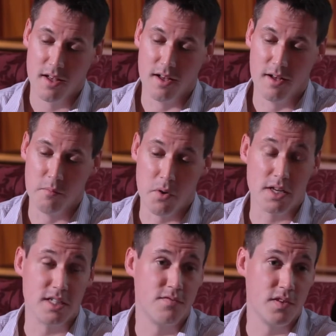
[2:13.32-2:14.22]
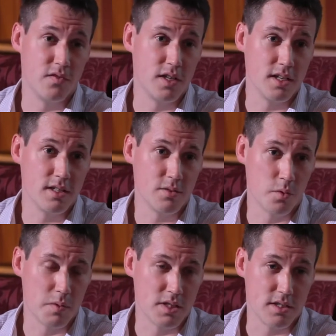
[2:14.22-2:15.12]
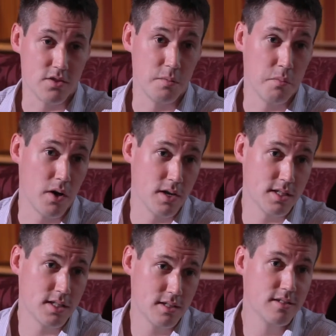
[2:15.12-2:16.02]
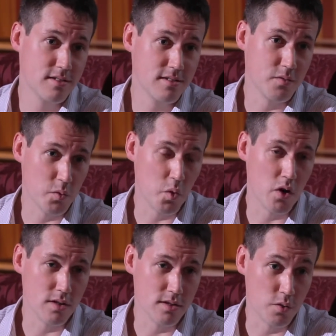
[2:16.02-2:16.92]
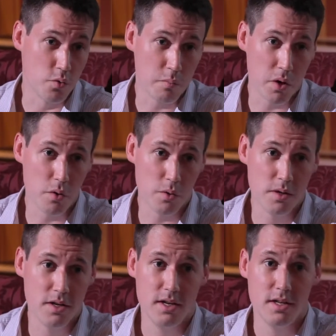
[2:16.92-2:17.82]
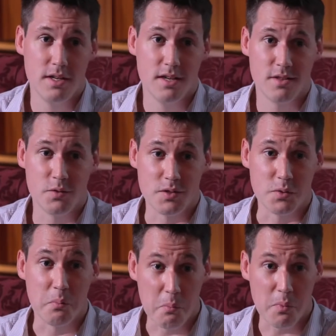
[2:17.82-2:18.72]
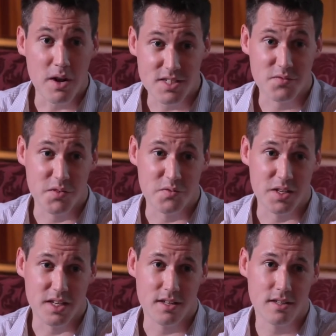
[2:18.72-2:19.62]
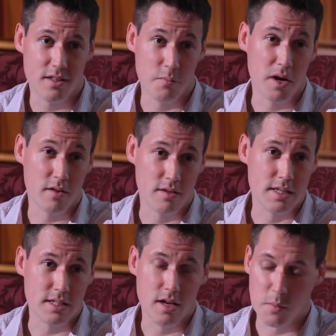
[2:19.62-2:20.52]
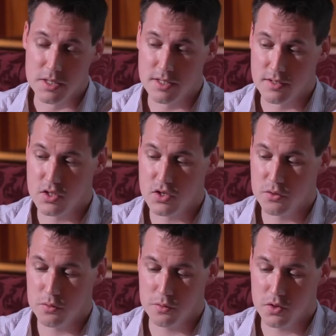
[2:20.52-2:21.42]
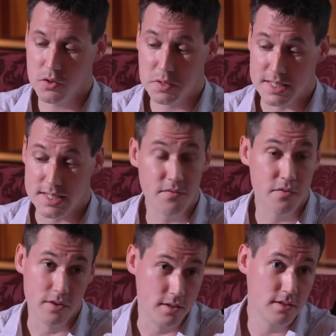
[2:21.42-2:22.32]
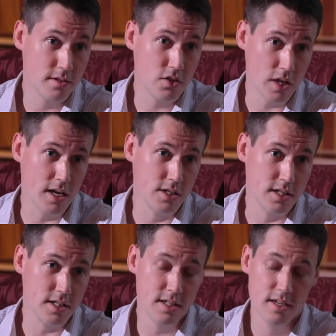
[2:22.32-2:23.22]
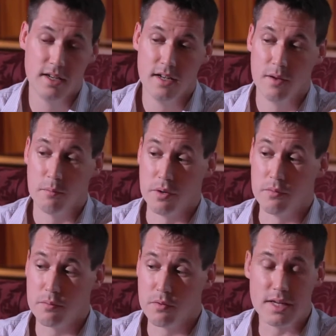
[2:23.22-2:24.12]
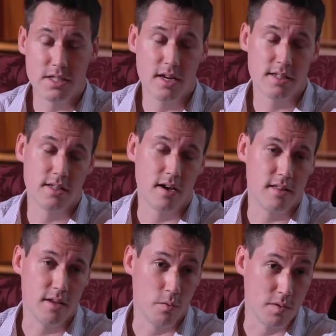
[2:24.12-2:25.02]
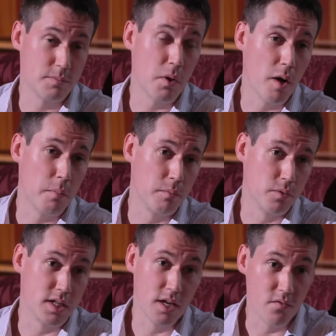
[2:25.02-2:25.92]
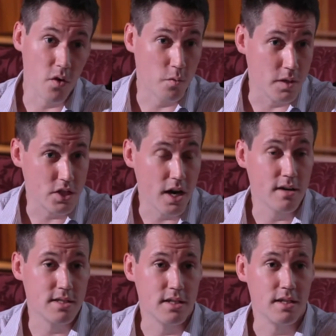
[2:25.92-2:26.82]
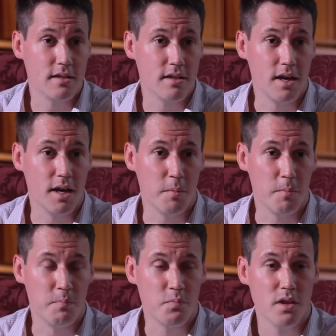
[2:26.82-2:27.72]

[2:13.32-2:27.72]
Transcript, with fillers: uh, minus 50 to one of the most extreme parts of the world at the North Pole, through to plus 50 at the Marathon des Sables. So two hugely different challenges, but, but really challenges that I think will inspire people to get involved with the charity um,